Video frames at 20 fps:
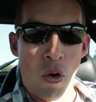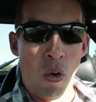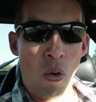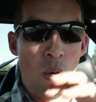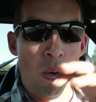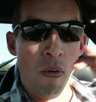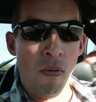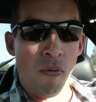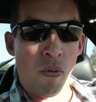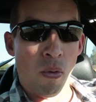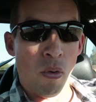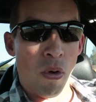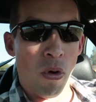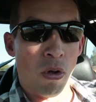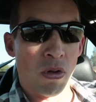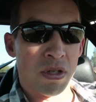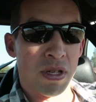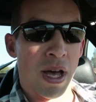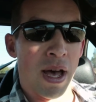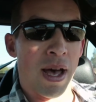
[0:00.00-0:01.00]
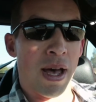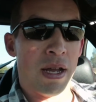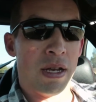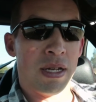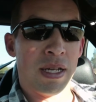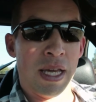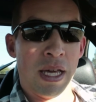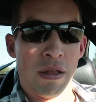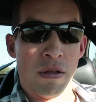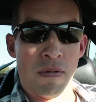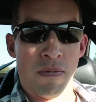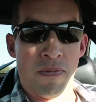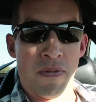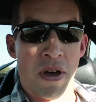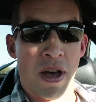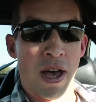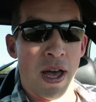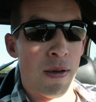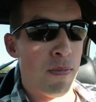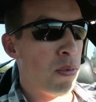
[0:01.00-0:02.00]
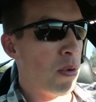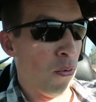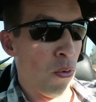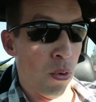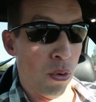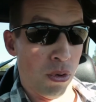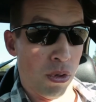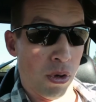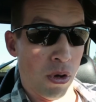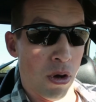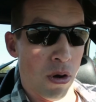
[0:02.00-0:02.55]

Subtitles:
overall tied together vibe for the